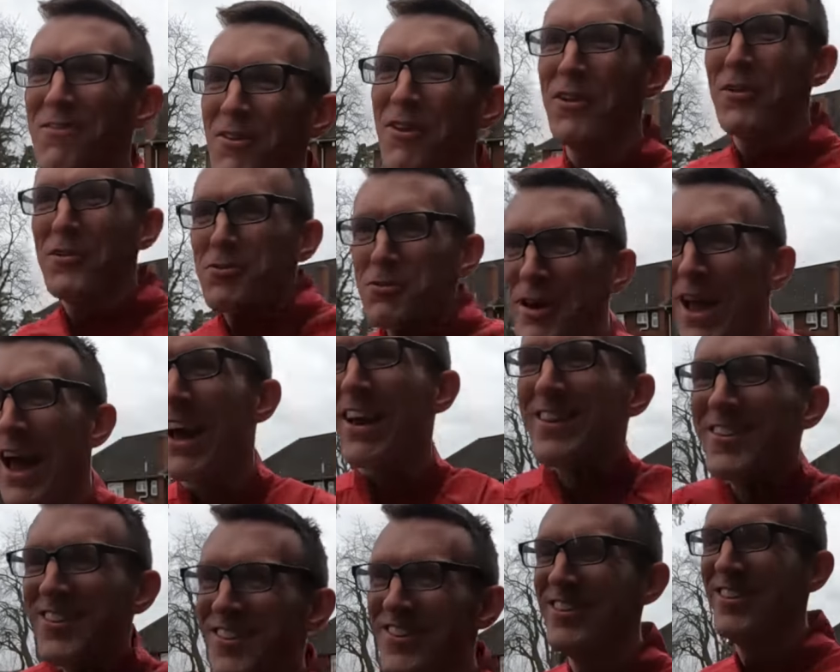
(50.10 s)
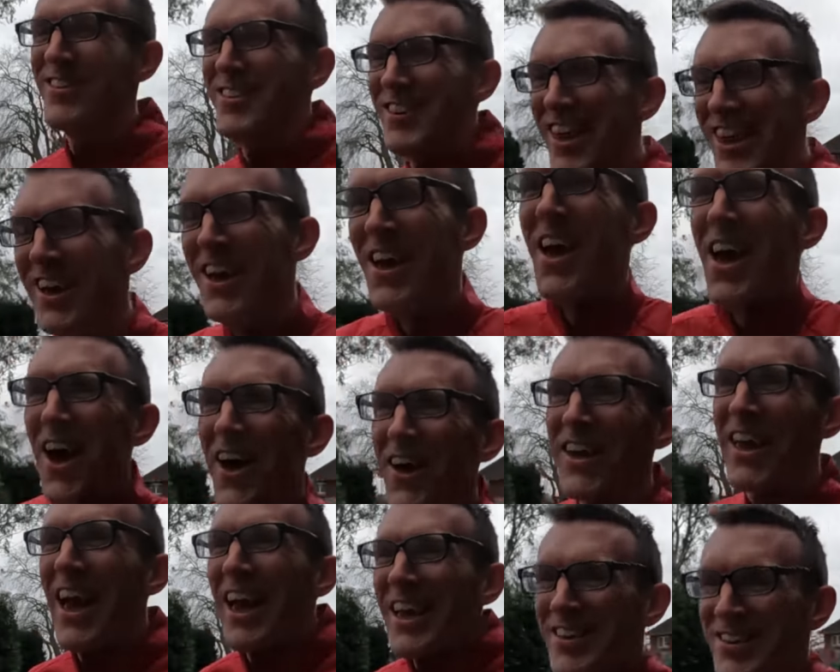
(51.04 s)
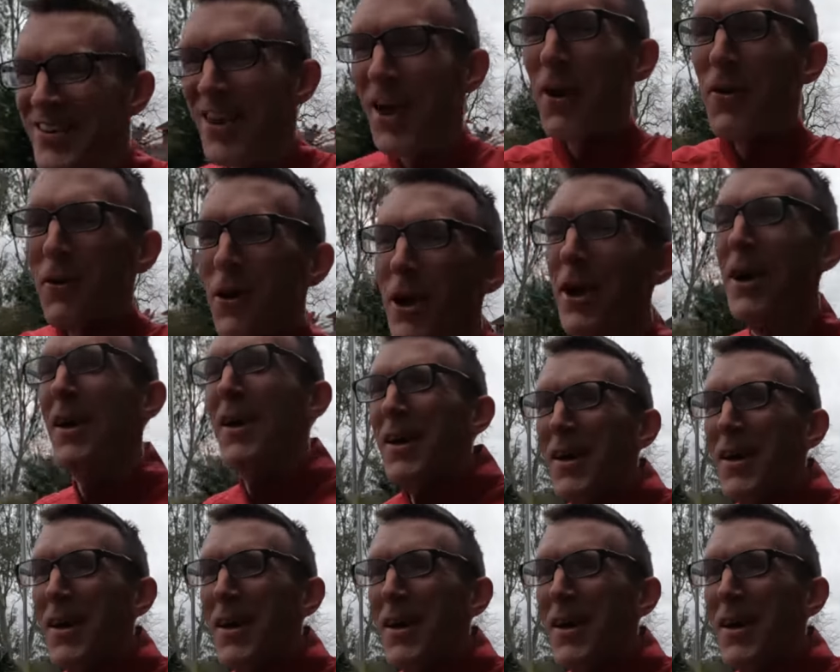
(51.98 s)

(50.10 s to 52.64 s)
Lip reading: First reactions. Okay, so.